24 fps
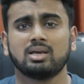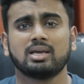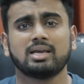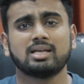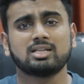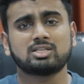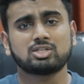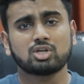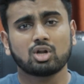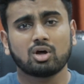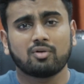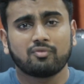
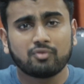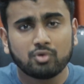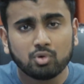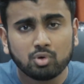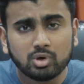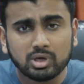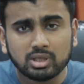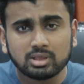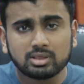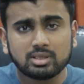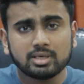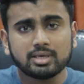Instead of
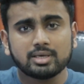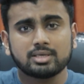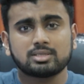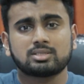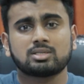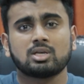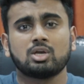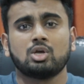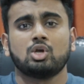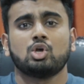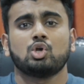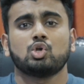doing
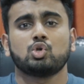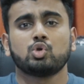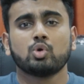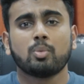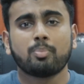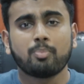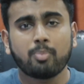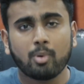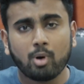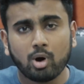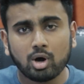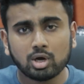this,
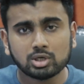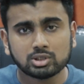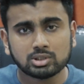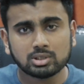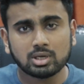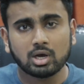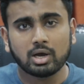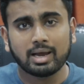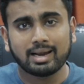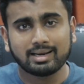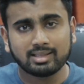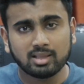you
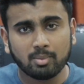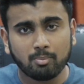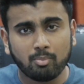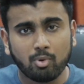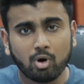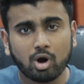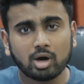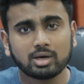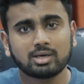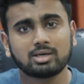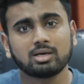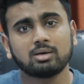pause at the
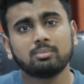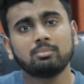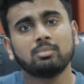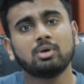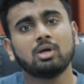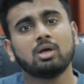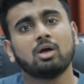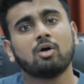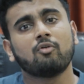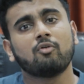bottom